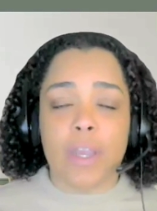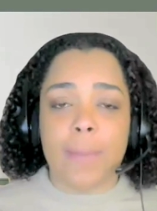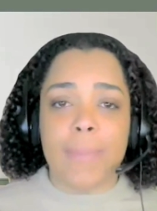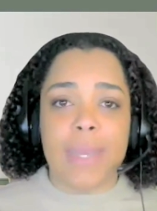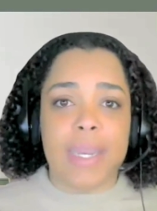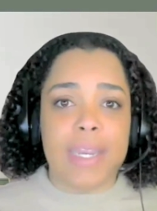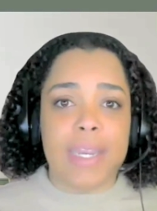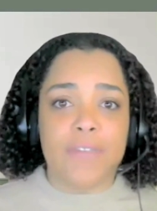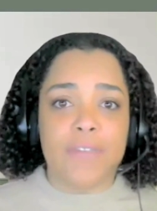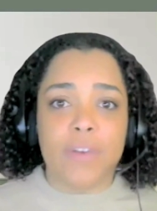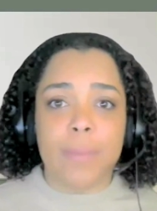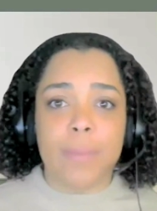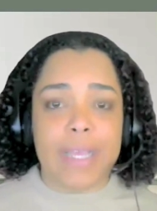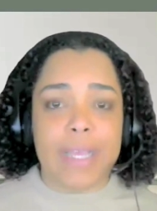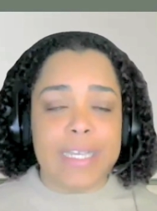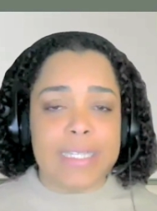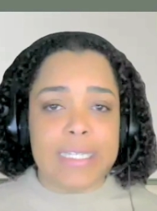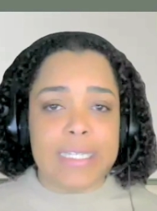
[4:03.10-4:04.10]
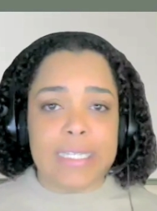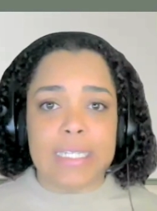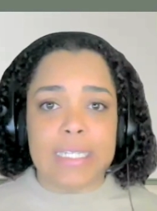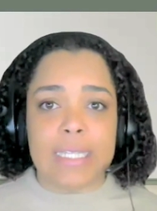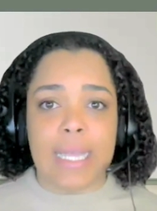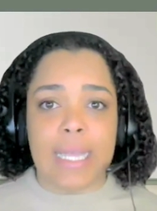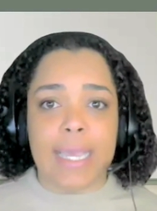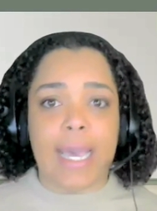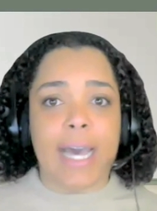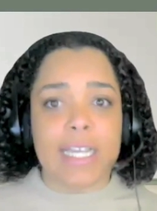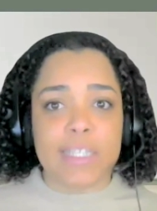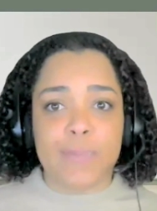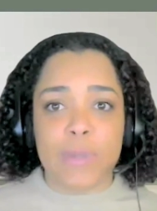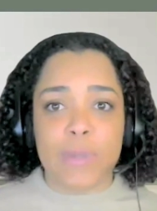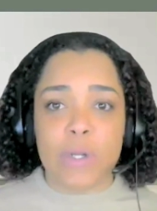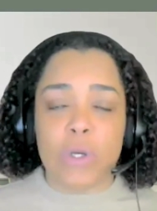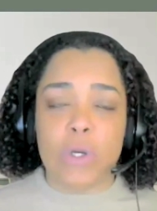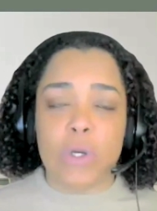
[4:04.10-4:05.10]
in many different places like
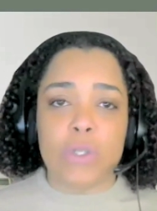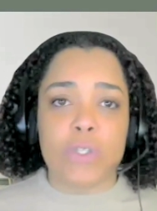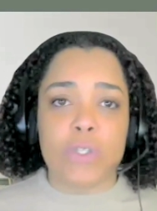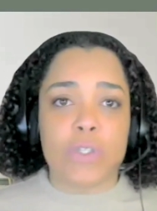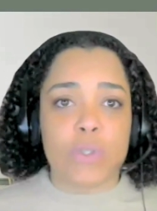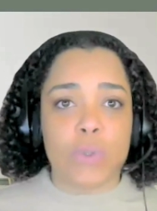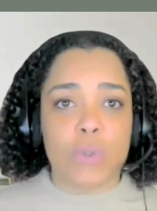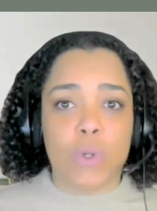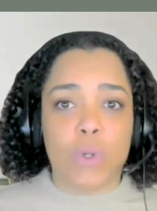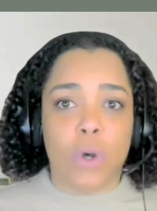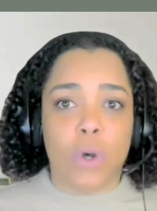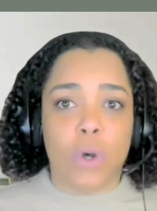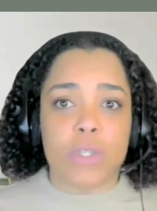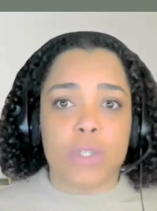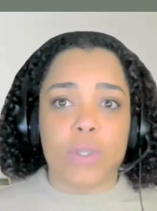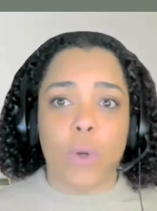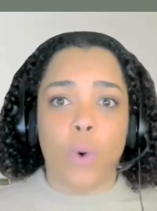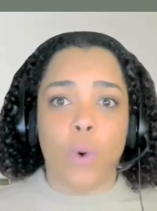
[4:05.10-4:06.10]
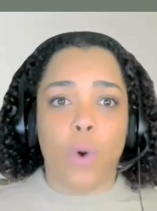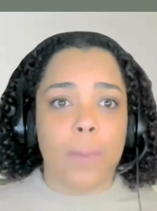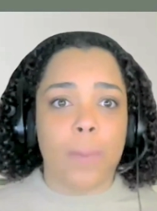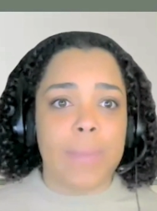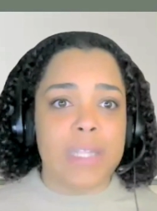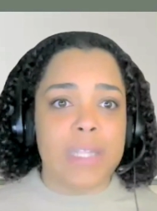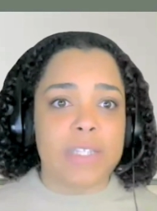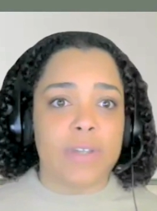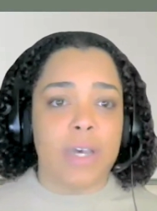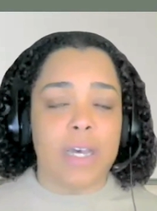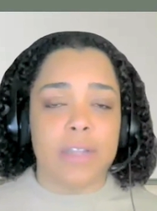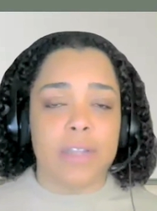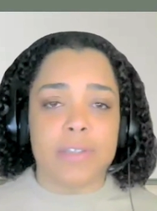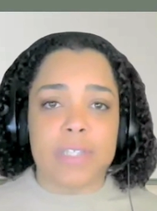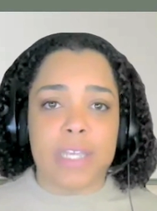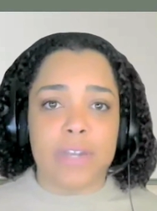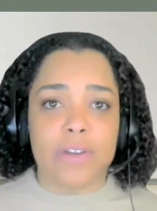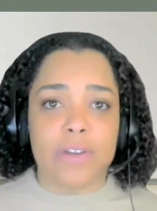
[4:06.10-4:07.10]
hospitals, schools, or mental health
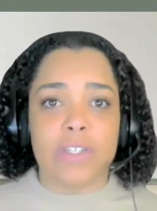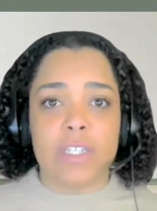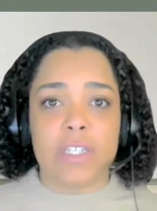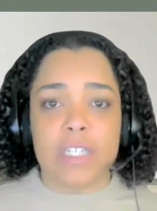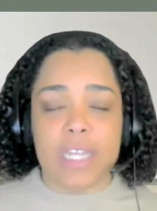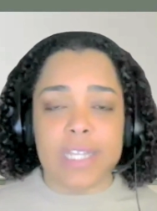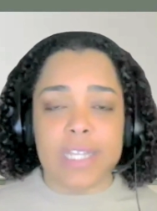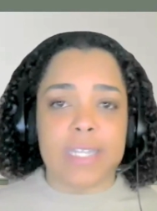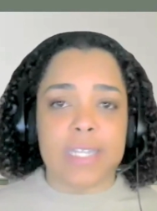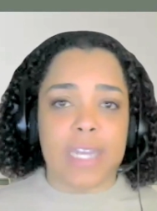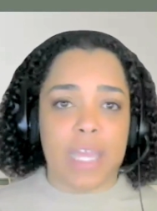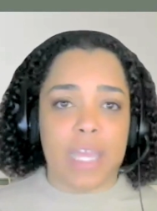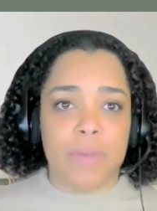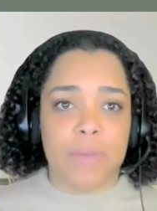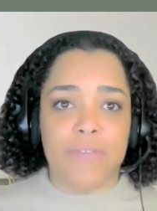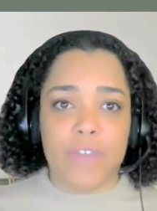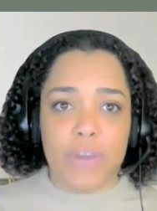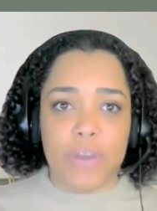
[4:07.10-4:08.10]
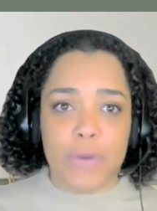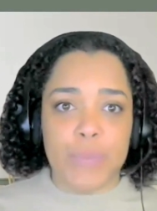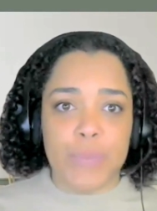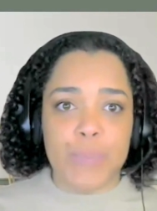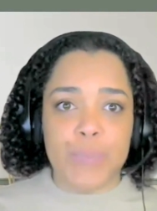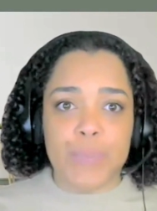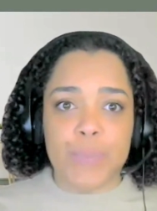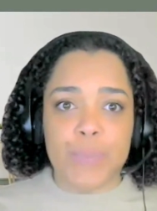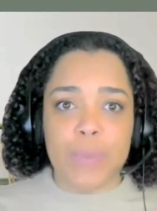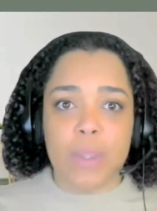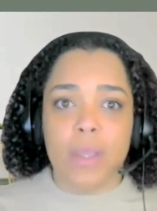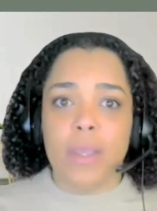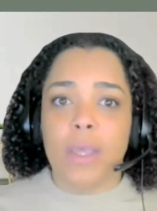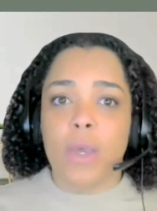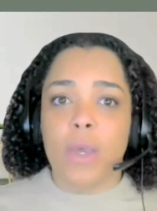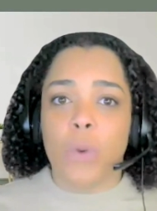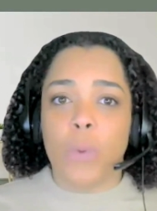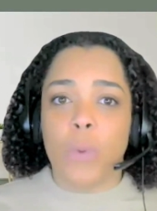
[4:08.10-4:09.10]
centers, just to name a few.
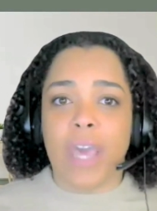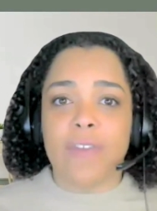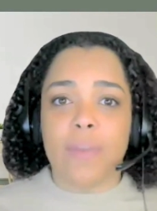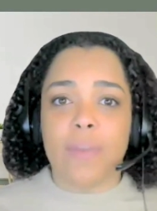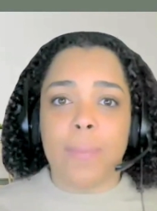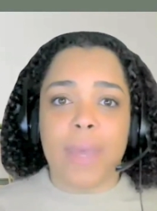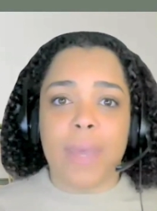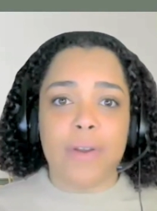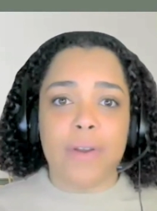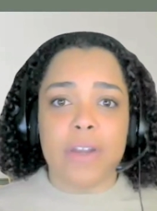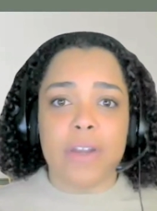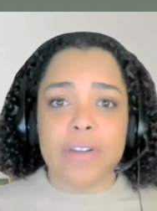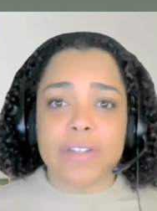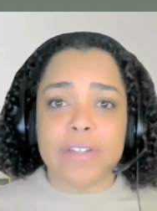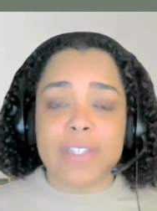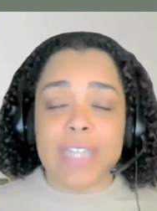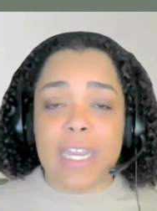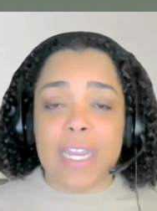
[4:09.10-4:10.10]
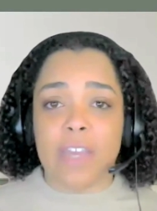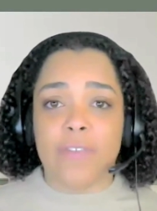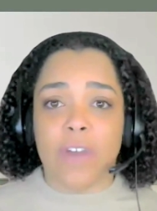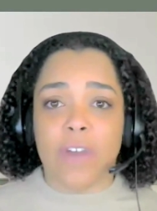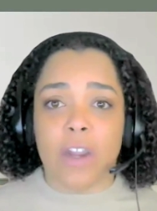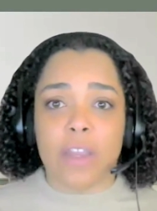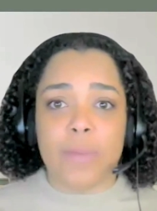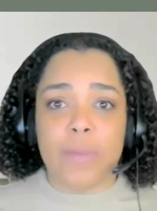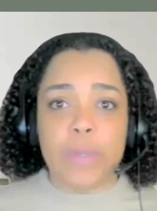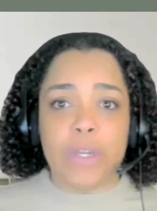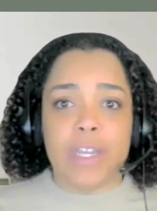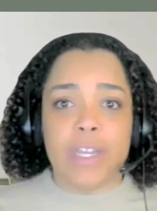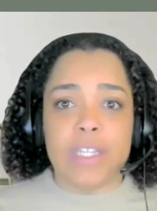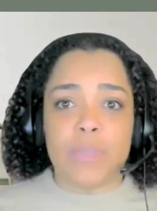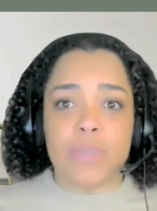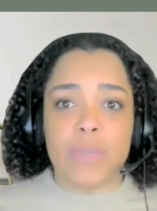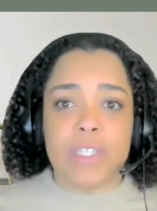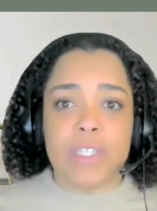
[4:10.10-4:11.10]
We have a better understanding of our
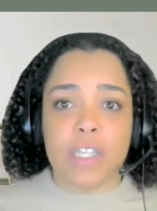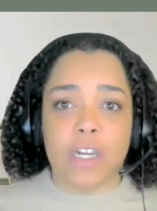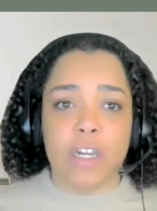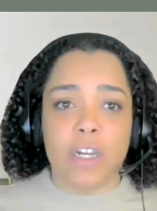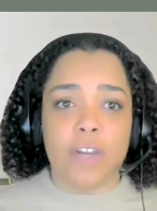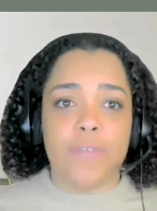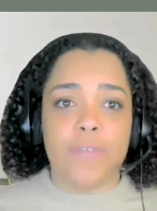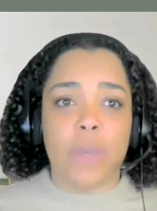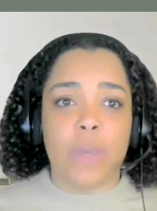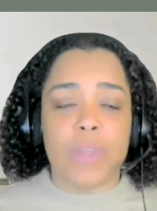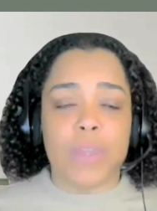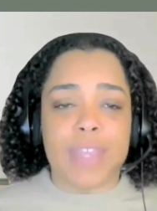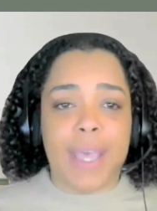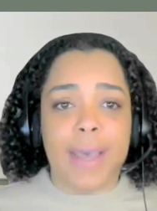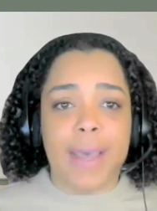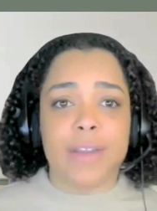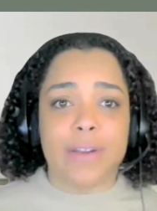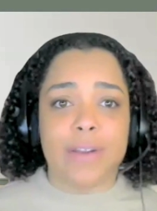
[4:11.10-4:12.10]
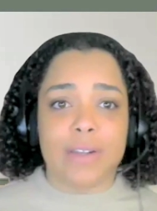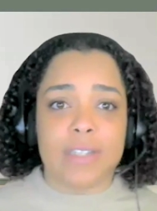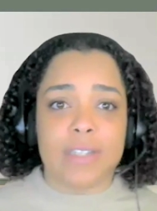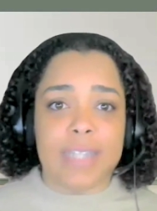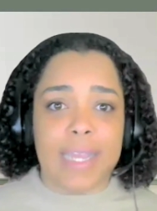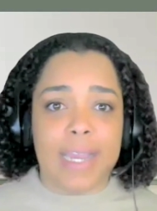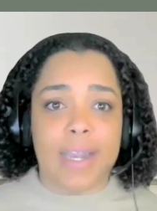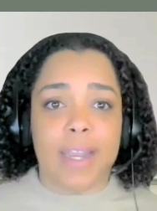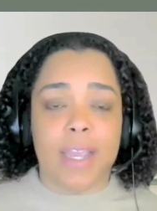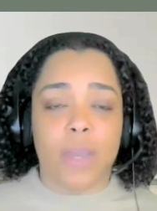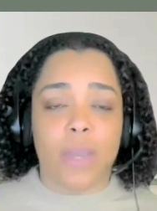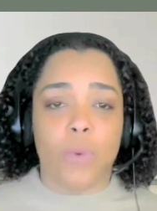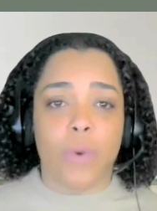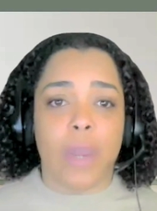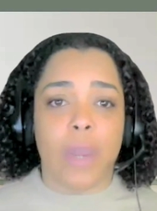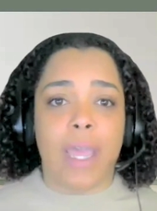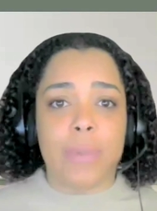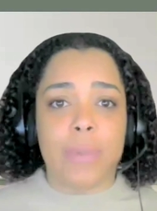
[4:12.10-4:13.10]
communities we serve, and with that understanding,
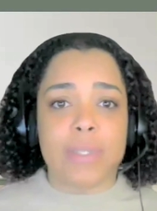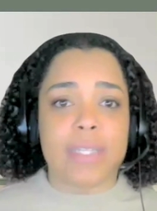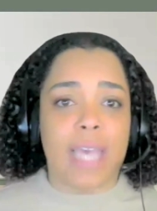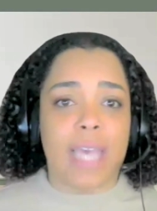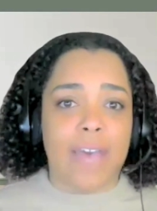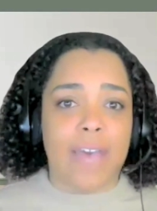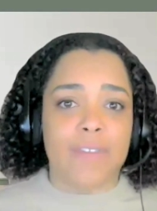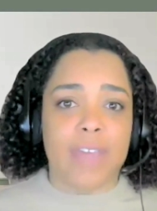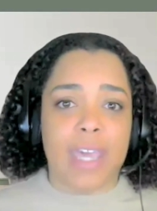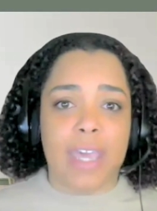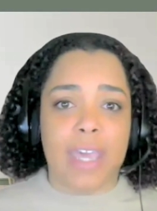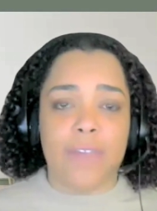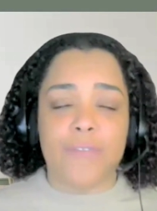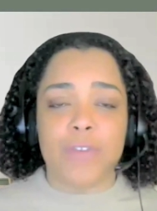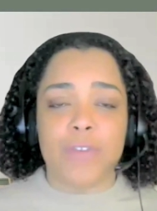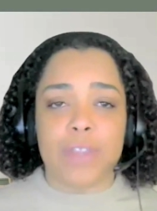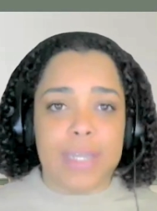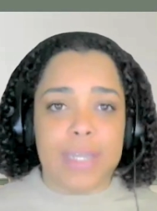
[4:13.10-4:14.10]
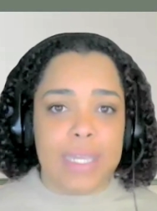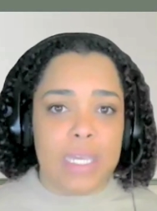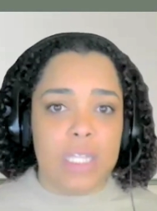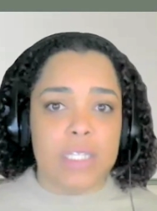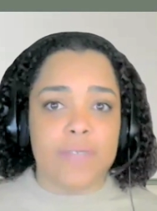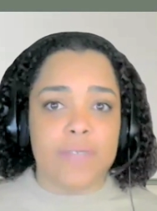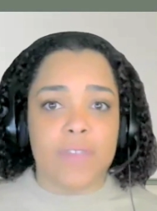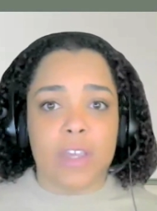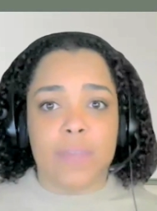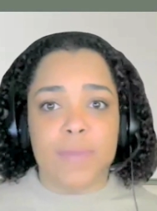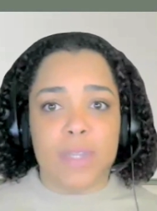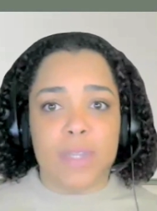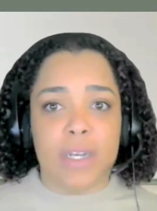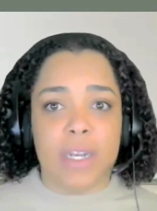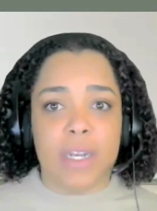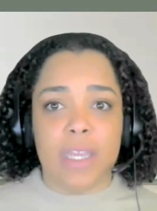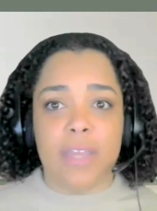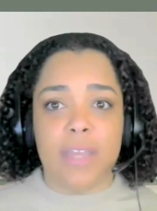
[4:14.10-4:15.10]
we're able to advocate for the needs of the
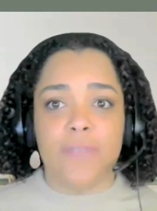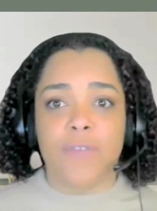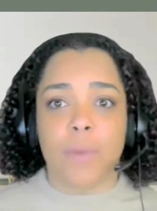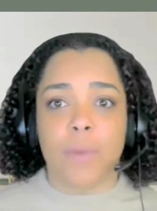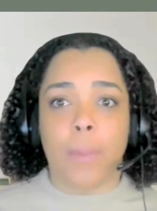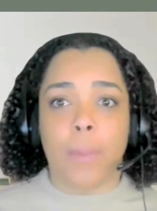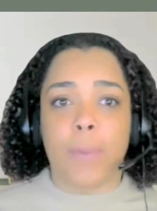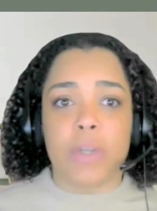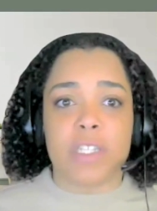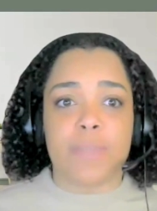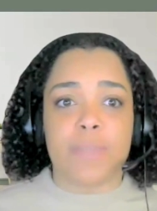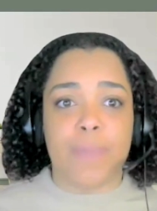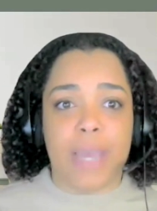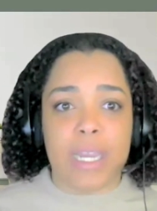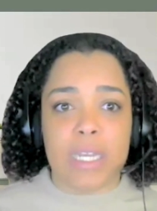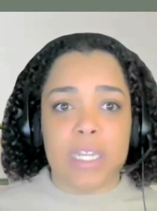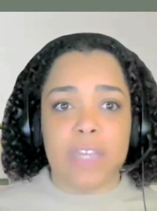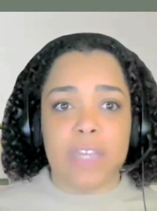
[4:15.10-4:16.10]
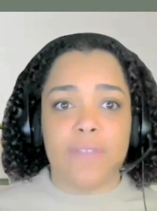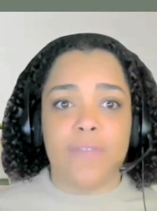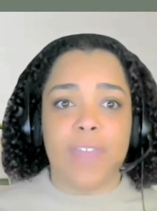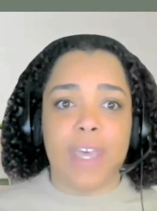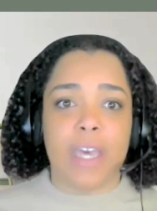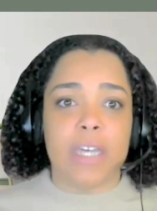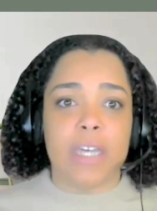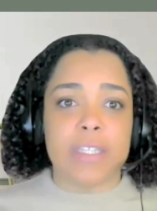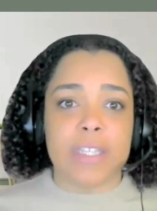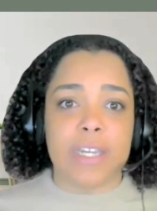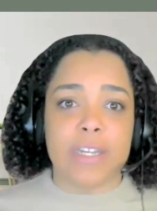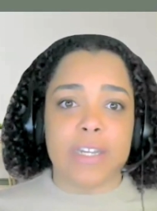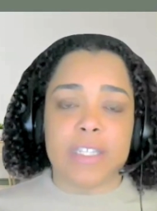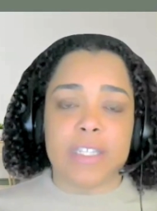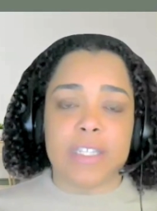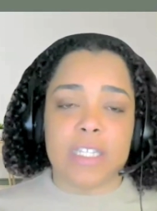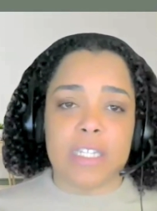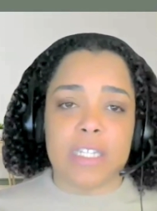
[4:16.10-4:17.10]
community from a perspective that healthcare
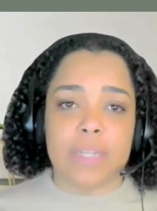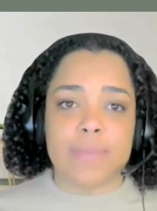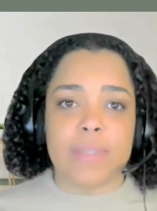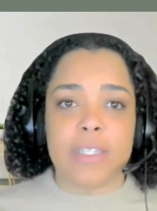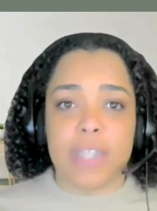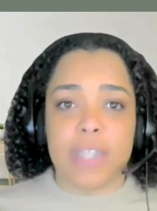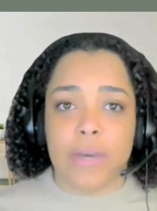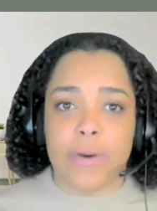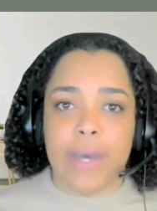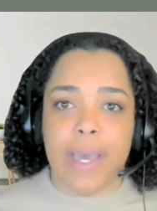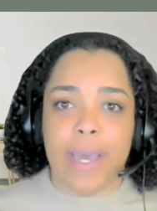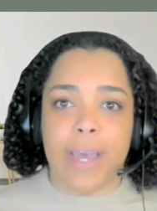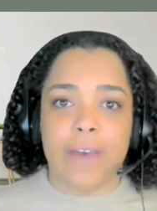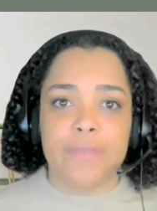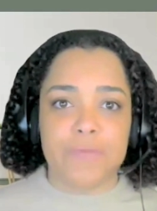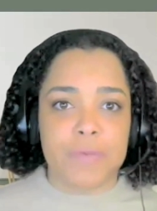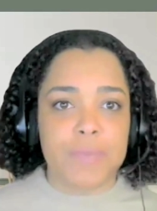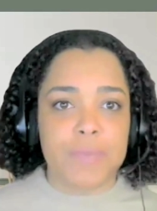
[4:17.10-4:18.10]
systems don't have.